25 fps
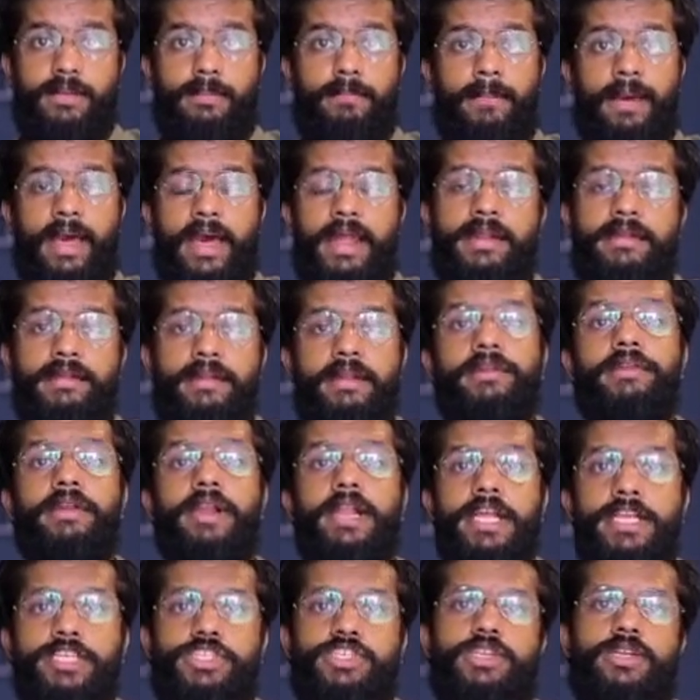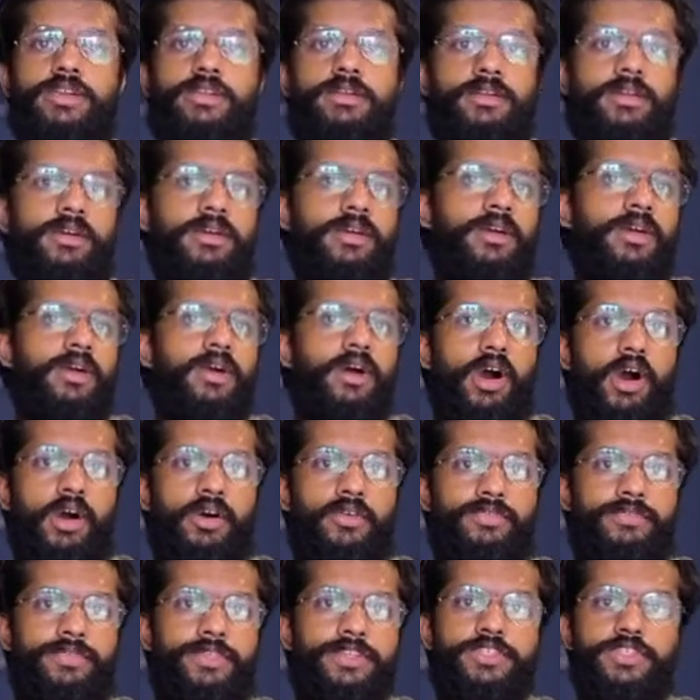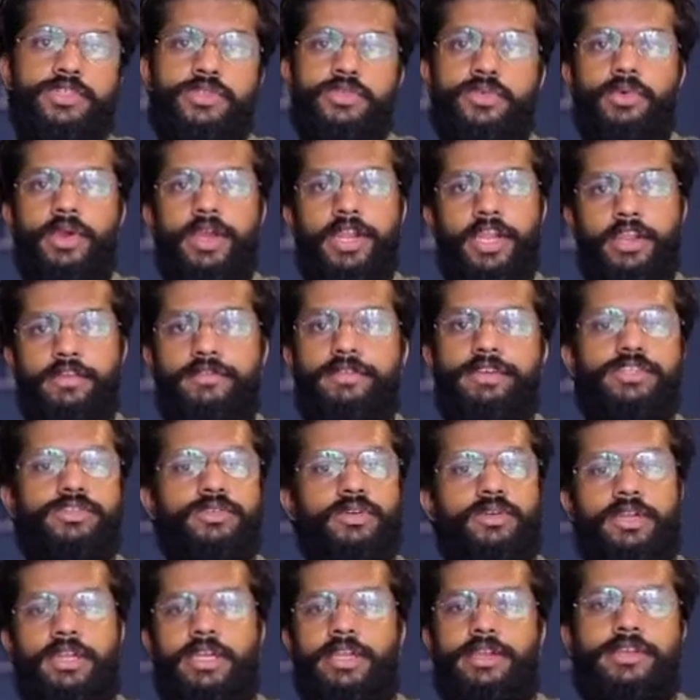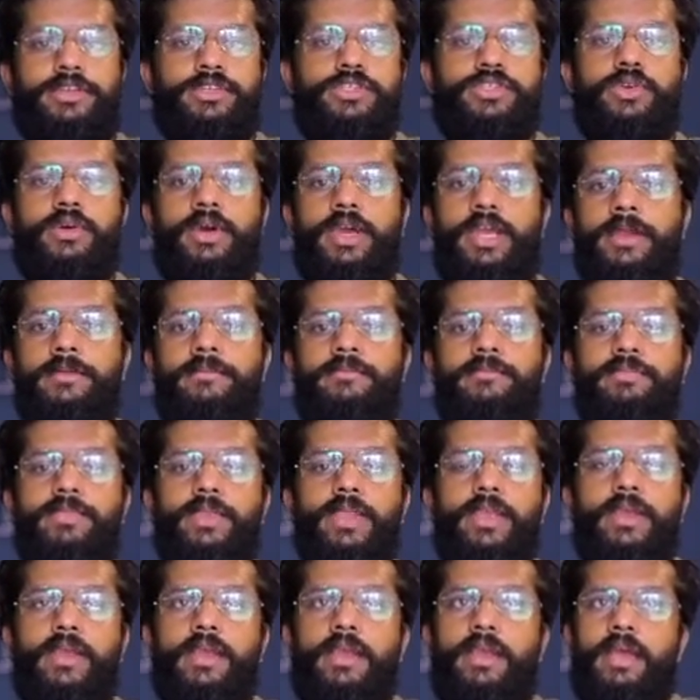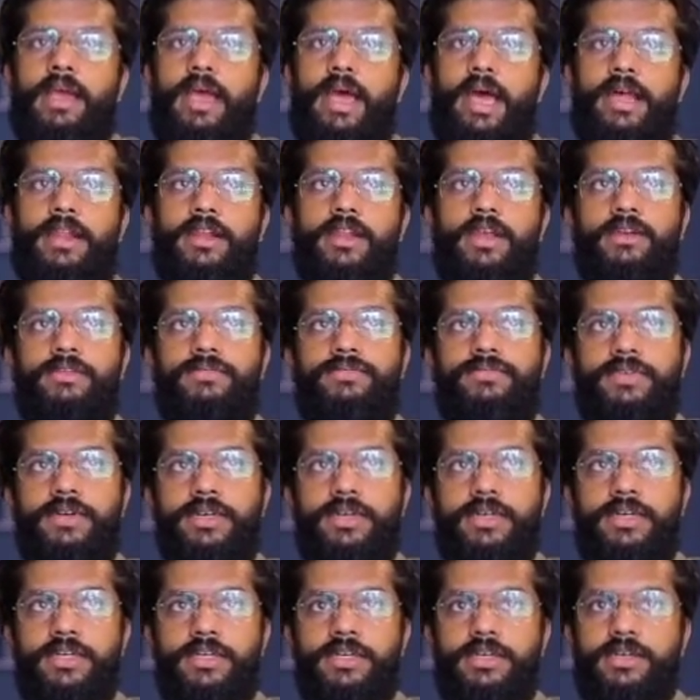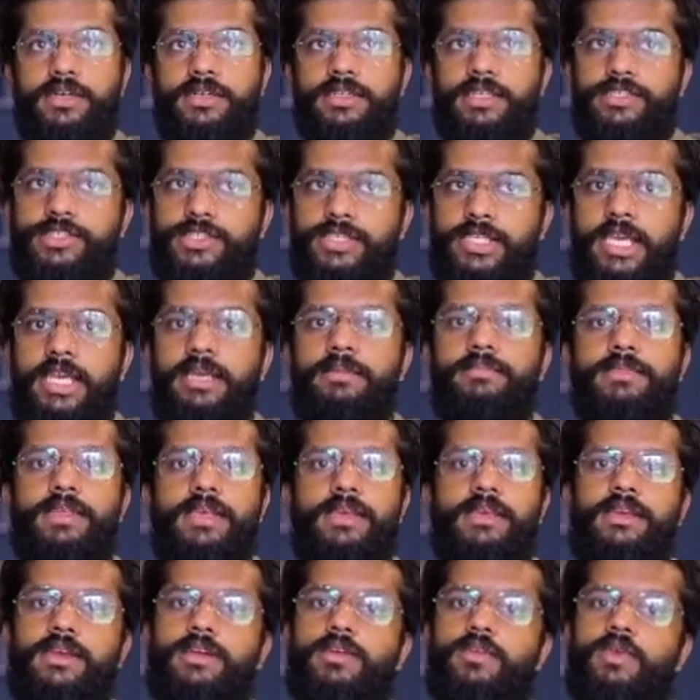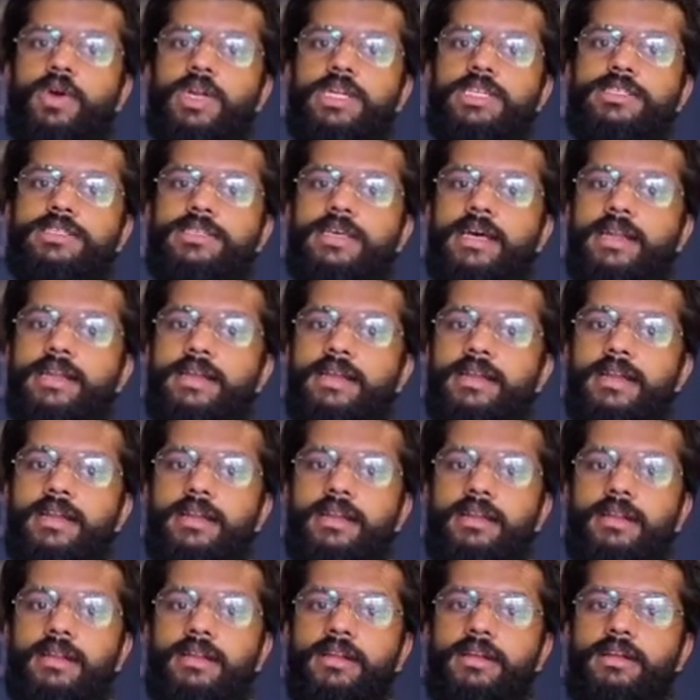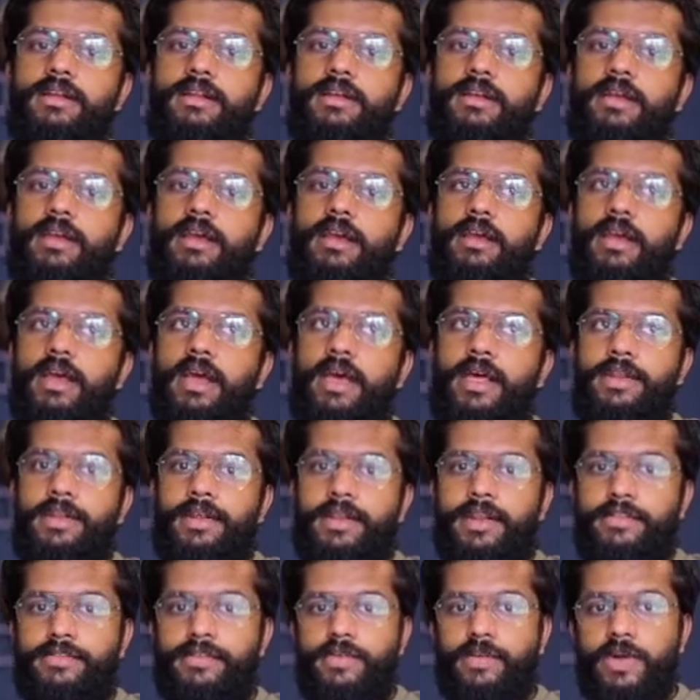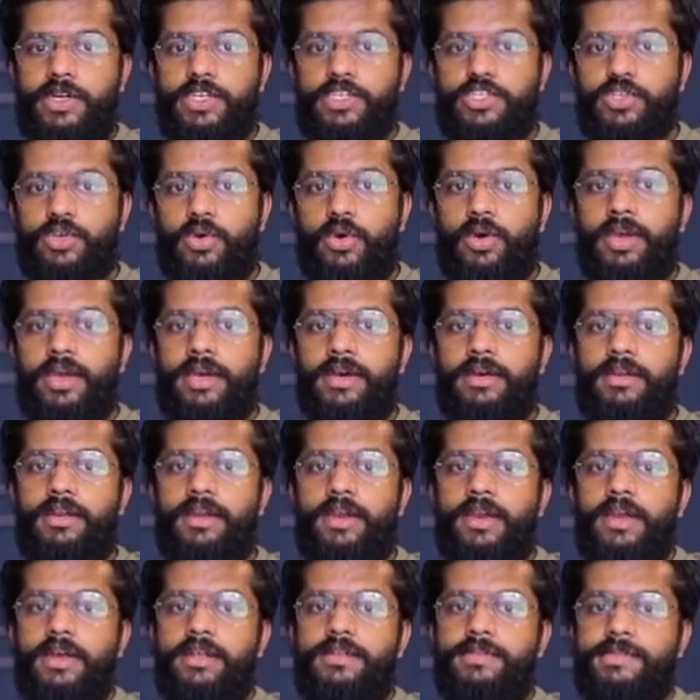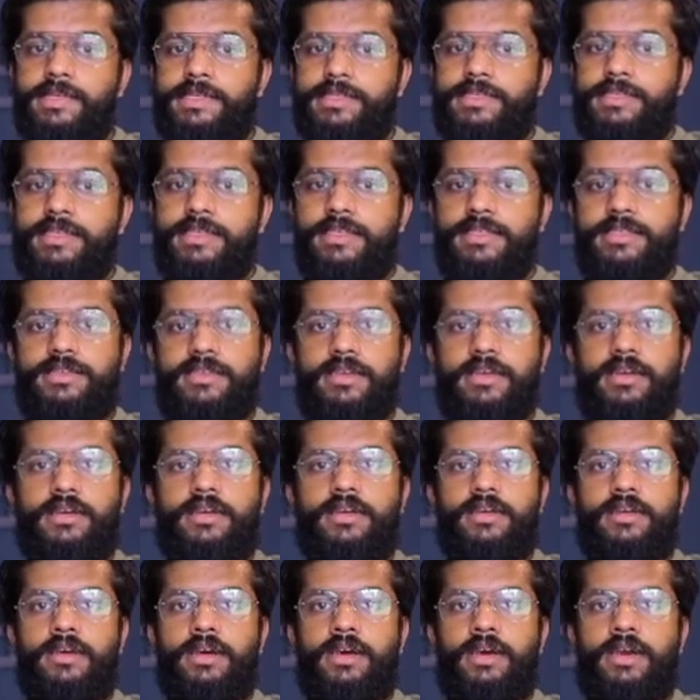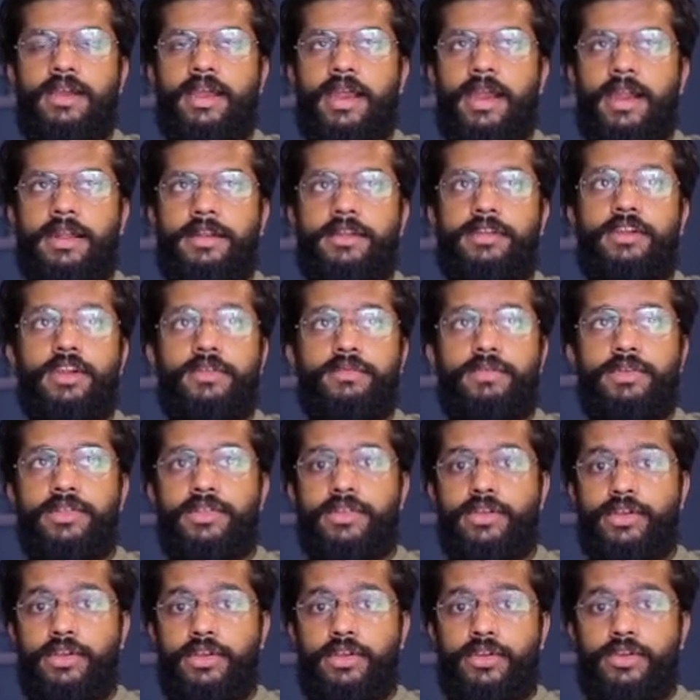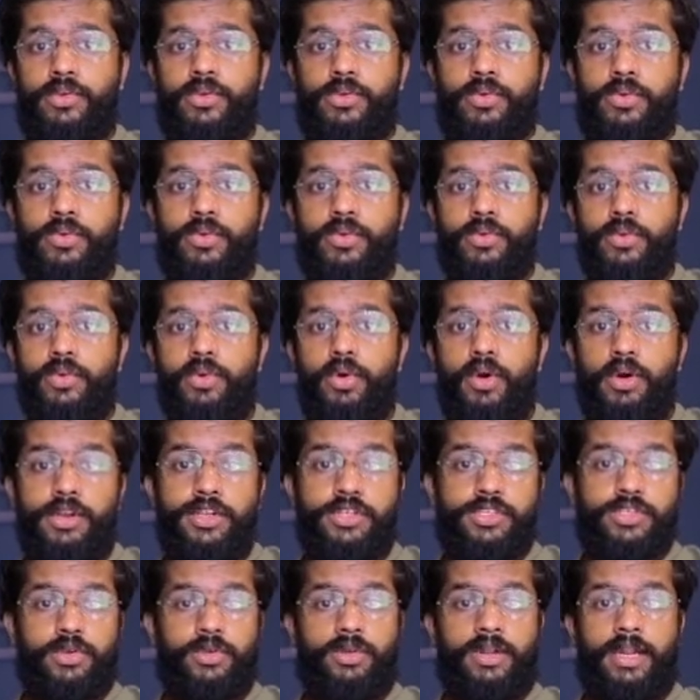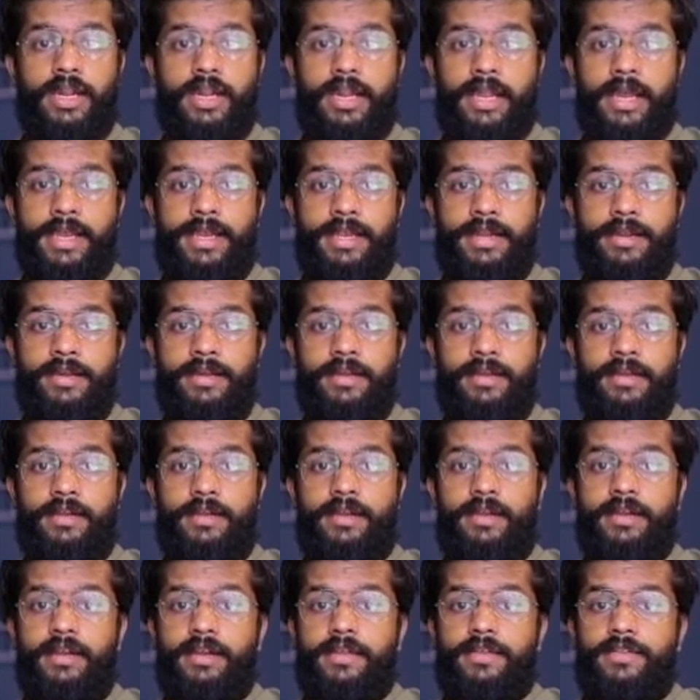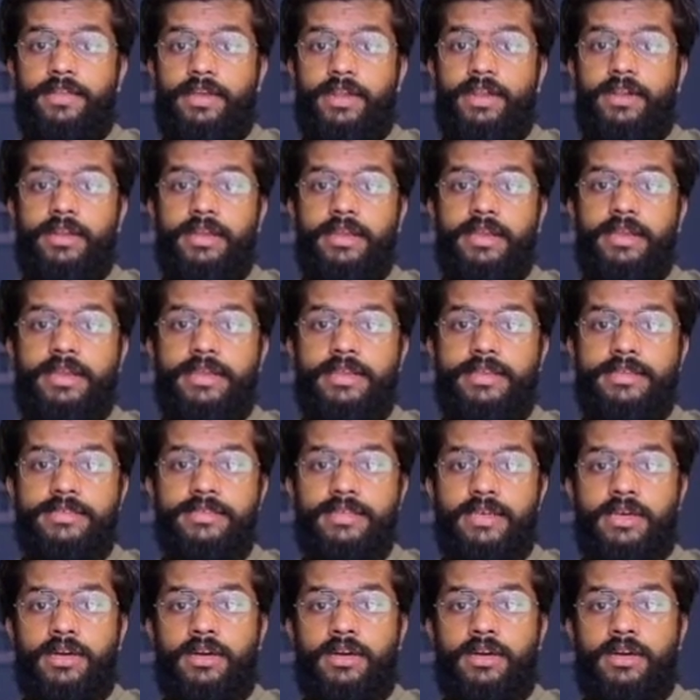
parental relation of these two individuals, it is showing. And if the same thing, one circle and another one square, this is connected with the two horizontal line, then it is,